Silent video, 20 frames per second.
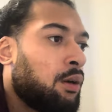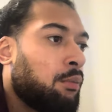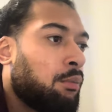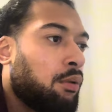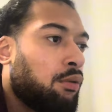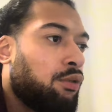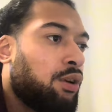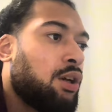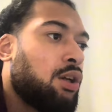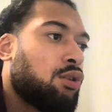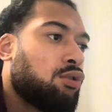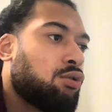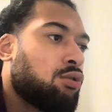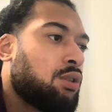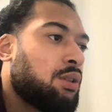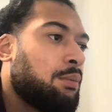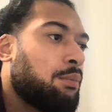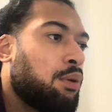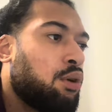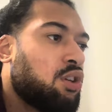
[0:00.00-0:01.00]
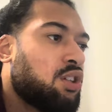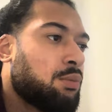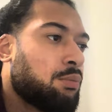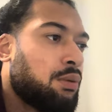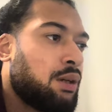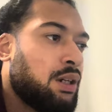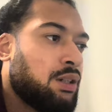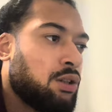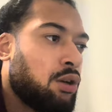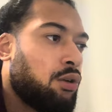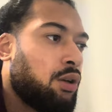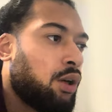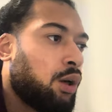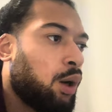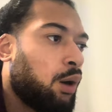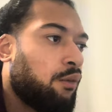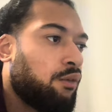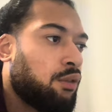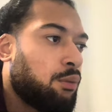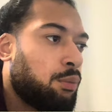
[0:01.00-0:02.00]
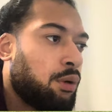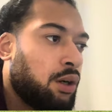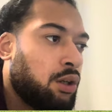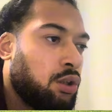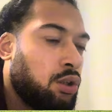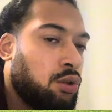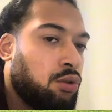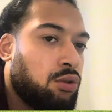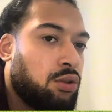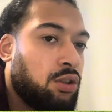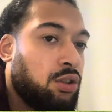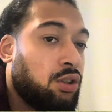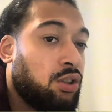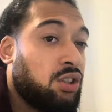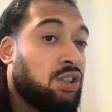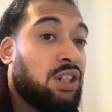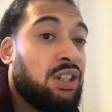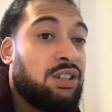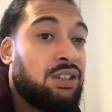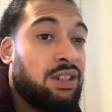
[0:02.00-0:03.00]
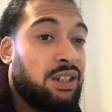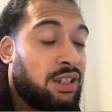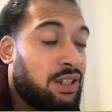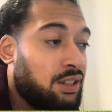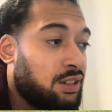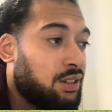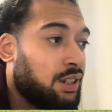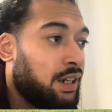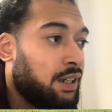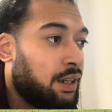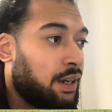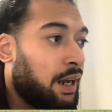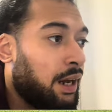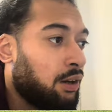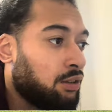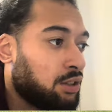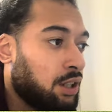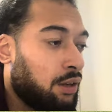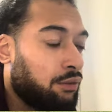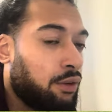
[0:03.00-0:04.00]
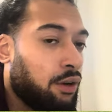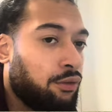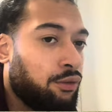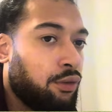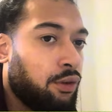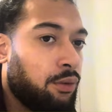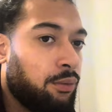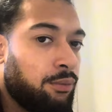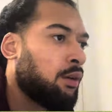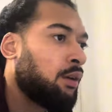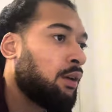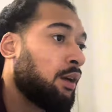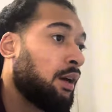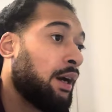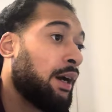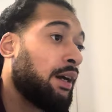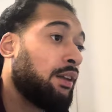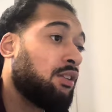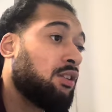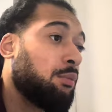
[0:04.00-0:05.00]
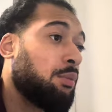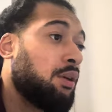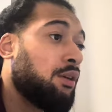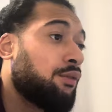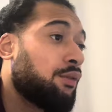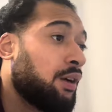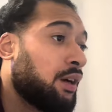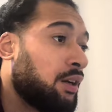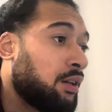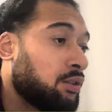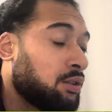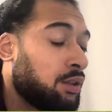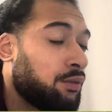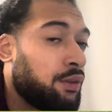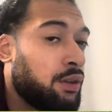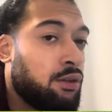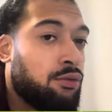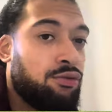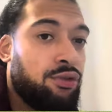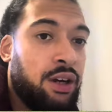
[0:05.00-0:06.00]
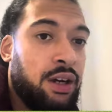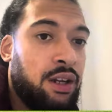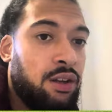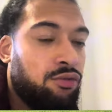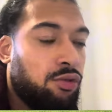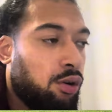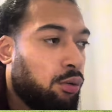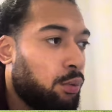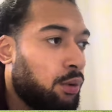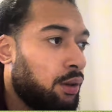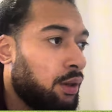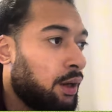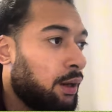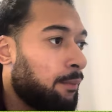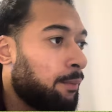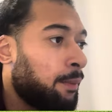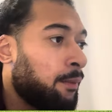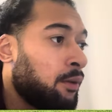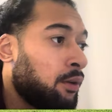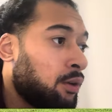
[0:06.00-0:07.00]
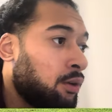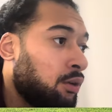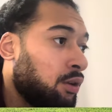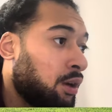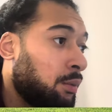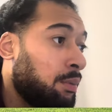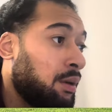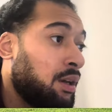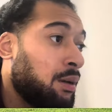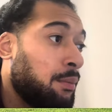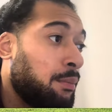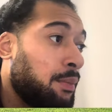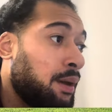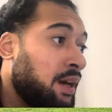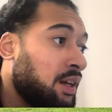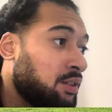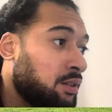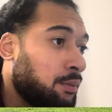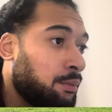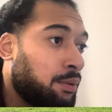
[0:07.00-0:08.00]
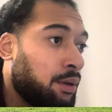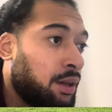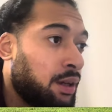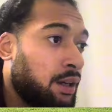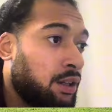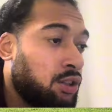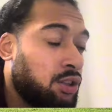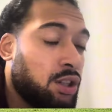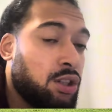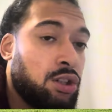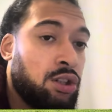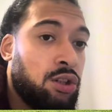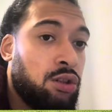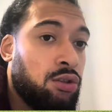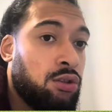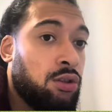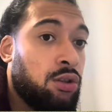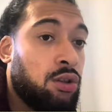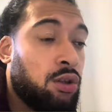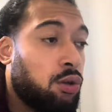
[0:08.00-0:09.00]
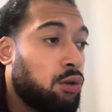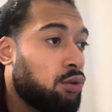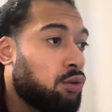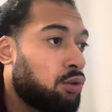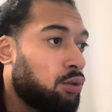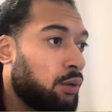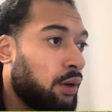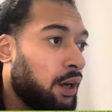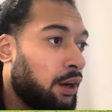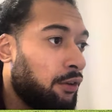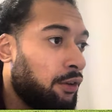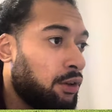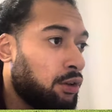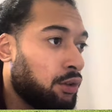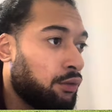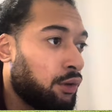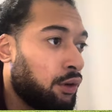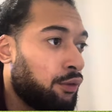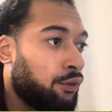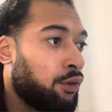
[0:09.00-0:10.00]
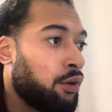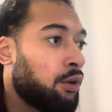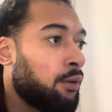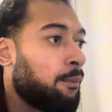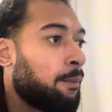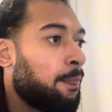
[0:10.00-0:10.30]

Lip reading: But really and truly, most players are only comfortable at using just the inside and the outside of our foot. And to be fair, there's nothing really wrong with that. You can be an amazing player just using those two areas of your foot.